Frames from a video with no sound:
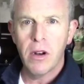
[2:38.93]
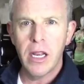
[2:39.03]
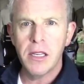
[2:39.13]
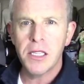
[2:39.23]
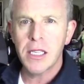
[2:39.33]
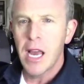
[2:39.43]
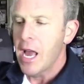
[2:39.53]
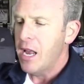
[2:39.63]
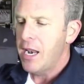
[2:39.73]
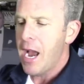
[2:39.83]
is.
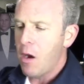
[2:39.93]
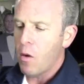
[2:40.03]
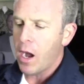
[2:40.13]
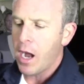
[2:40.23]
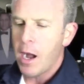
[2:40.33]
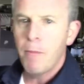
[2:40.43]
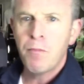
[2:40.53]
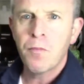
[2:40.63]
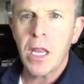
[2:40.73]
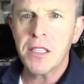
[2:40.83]
Now,
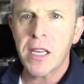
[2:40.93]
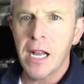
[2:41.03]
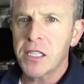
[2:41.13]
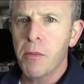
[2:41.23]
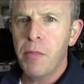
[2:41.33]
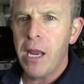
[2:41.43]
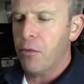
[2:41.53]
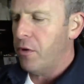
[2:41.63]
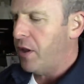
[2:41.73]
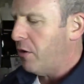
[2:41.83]
it's got some
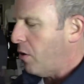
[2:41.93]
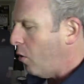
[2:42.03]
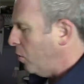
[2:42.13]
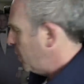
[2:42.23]
paper in there to hold